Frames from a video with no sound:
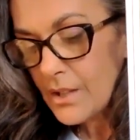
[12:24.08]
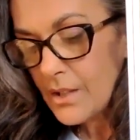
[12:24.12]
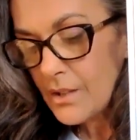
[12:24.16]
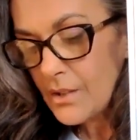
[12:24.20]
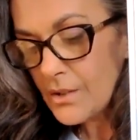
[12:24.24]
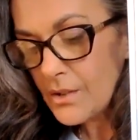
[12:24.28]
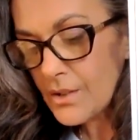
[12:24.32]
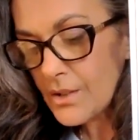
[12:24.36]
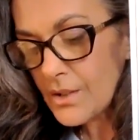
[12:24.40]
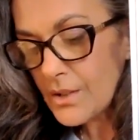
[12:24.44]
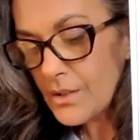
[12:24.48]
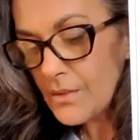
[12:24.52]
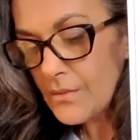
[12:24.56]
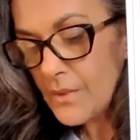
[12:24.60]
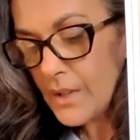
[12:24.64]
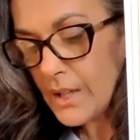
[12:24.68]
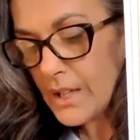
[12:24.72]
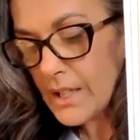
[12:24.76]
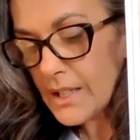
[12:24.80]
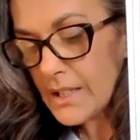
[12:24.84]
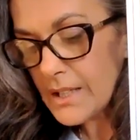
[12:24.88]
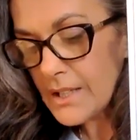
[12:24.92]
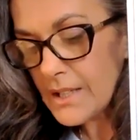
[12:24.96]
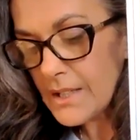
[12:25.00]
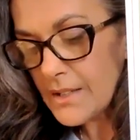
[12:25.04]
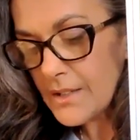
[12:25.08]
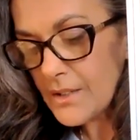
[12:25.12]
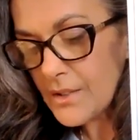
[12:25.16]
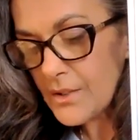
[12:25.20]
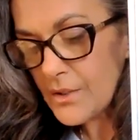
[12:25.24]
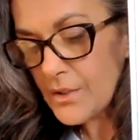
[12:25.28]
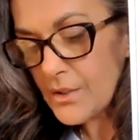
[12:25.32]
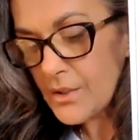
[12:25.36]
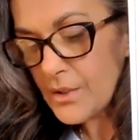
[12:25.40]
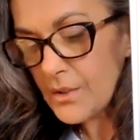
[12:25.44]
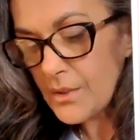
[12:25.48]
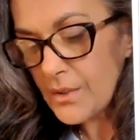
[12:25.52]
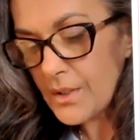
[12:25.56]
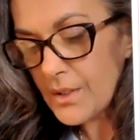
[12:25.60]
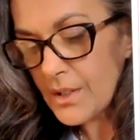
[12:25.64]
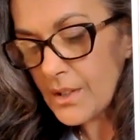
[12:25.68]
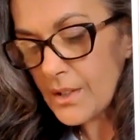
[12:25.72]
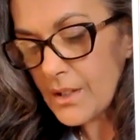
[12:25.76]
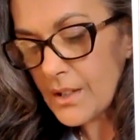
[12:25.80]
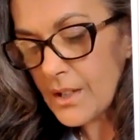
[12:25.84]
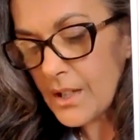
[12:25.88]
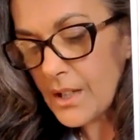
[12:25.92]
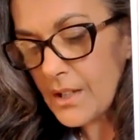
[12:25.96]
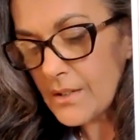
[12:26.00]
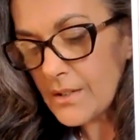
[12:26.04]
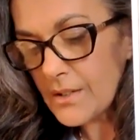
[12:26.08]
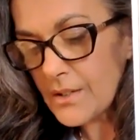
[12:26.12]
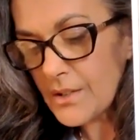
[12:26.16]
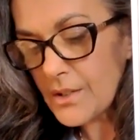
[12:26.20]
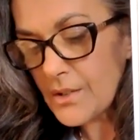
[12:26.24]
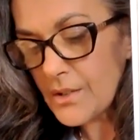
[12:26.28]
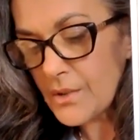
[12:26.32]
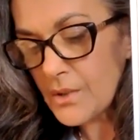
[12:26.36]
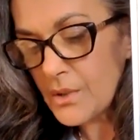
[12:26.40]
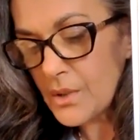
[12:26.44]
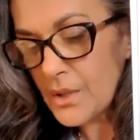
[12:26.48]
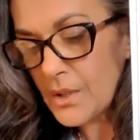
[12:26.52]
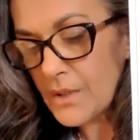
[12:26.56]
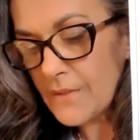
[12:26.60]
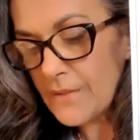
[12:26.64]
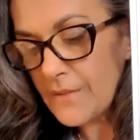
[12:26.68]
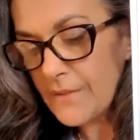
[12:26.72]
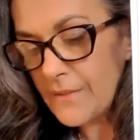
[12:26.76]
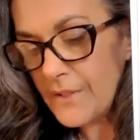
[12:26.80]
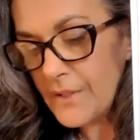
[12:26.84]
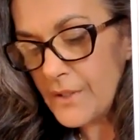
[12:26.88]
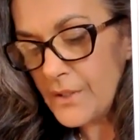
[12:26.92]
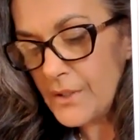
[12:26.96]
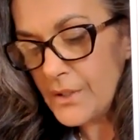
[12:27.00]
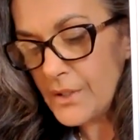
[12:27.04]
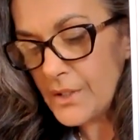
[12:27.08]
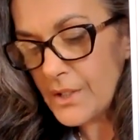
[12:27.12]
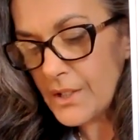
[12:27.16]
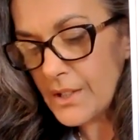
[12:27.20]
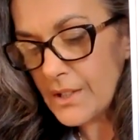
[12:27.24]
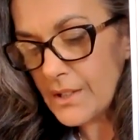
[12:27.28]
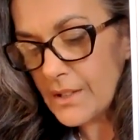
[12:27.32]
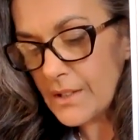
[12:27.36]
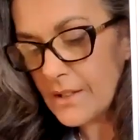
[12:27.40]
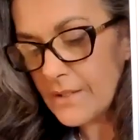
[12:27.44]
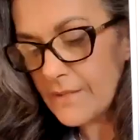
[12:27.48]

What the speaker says: You'll soon recognize a truth that cuts through confusion